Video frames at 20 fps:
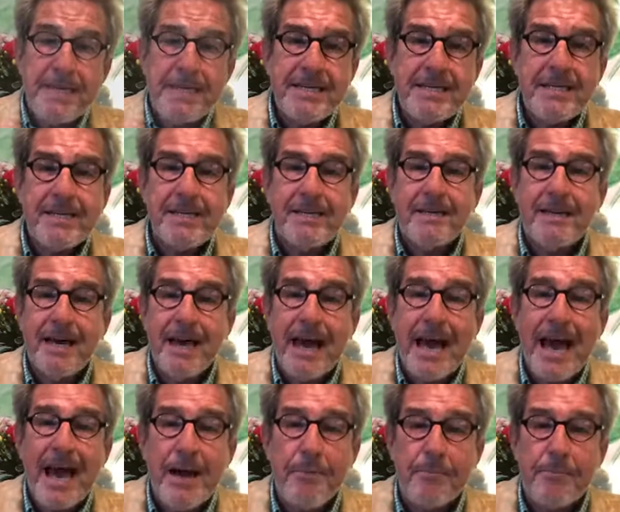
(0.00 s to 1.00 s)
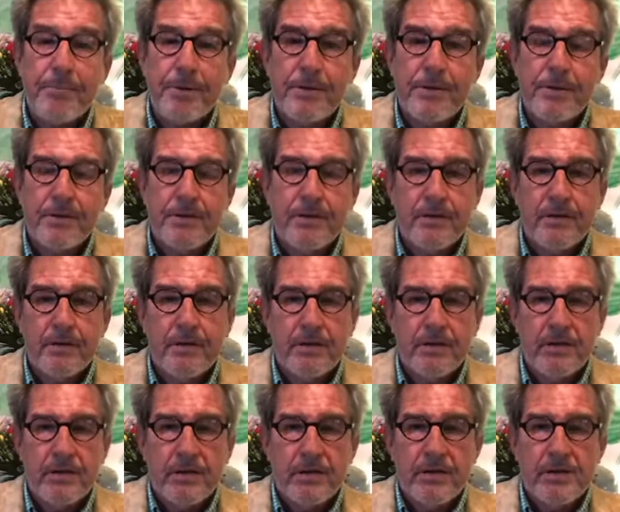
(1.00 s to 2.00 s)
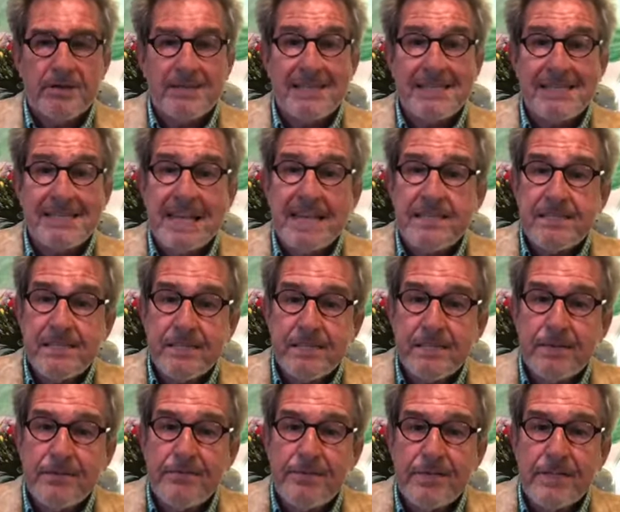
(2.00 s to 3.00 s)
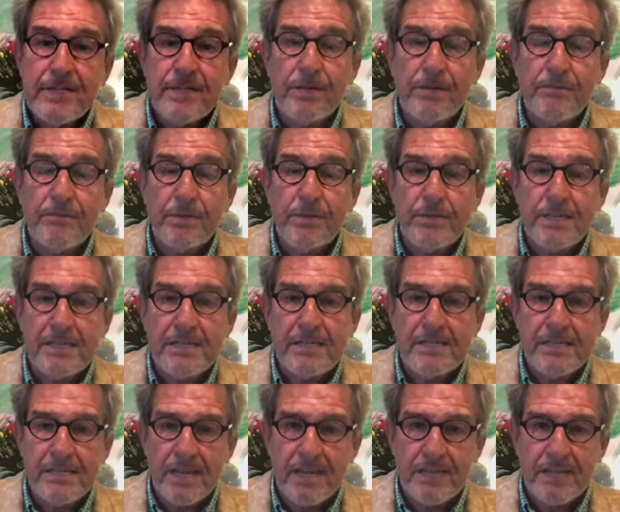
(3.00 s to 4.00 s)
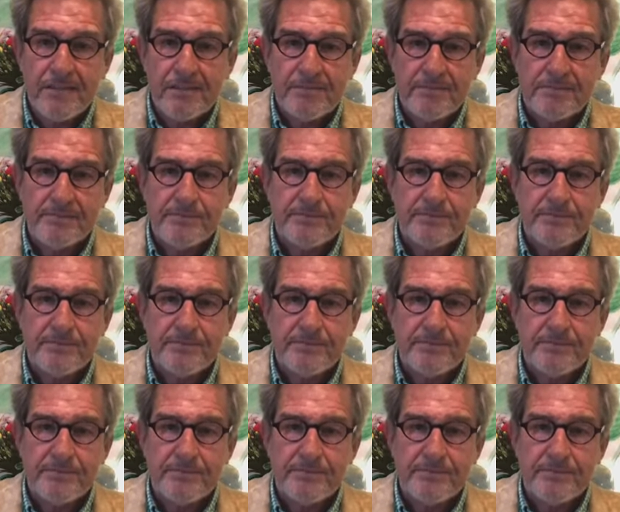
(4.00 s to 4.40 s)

Peak up the sensitivity of your listening.